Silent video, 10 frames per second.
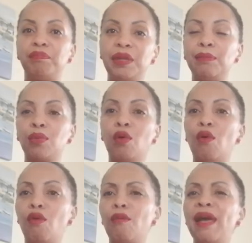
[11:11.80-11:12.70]
people,
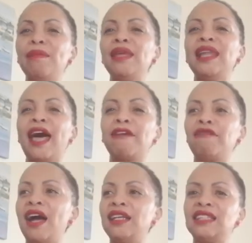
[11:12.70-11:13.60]
or maybe like
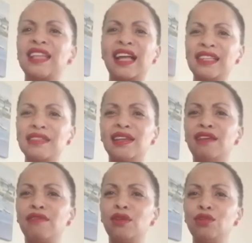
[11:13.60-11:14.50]
findings, like there's an
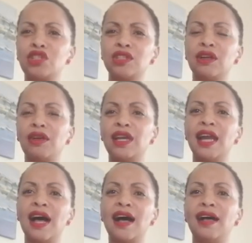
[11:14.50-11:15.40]

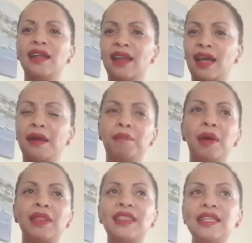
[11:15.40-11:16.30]
evolutionary like
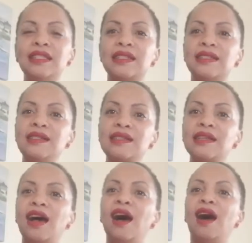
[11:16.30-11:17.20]
a
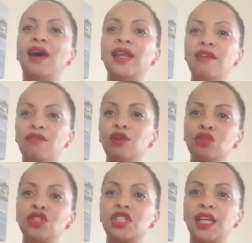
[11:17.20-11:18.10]
thesis on
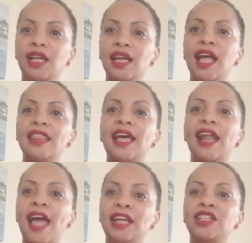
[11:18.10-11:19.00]
evolution
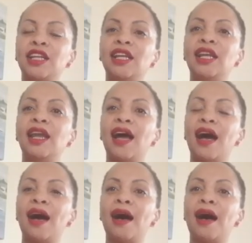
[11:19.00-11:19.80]
that actually